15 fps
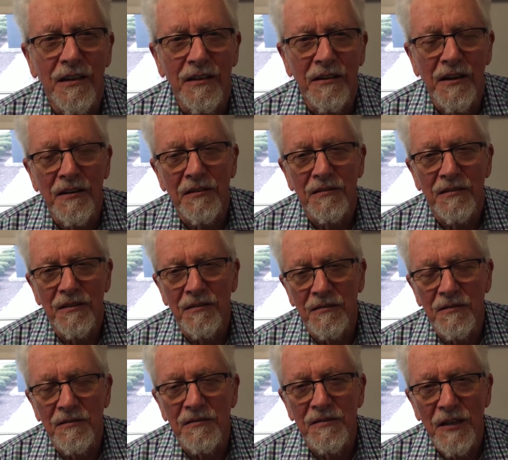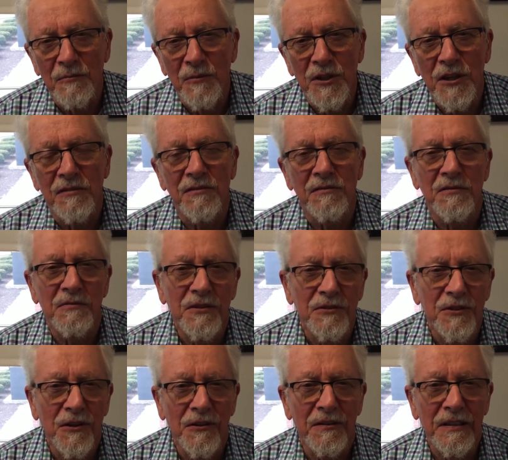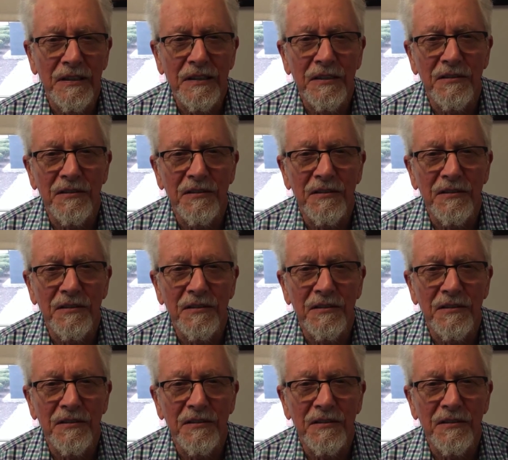I had the stem cell shot